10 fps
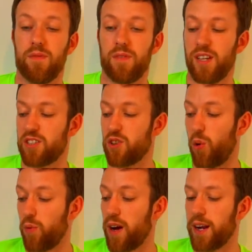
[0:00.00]
it's
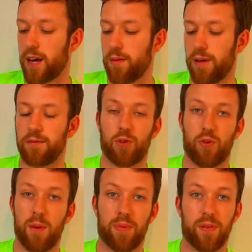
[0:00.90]
not really going to
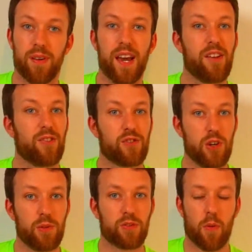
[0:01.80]
grip, isn't
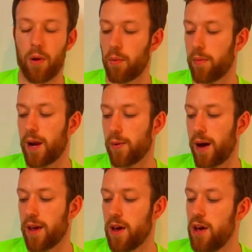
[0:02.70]
too much of a problem
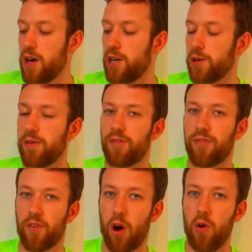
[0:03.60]
anyway. Doing
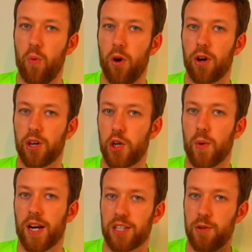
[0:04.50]
flow work, you do
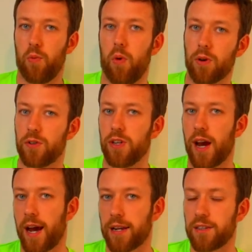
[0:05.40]
actually want your
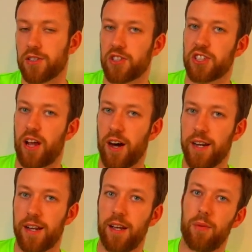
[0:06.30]
hand to
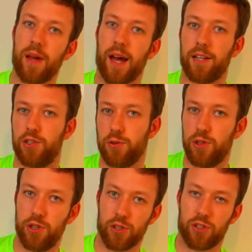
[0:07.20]
slide a little bit as you
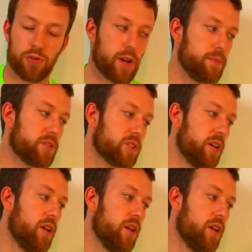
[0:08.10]
adjust grips.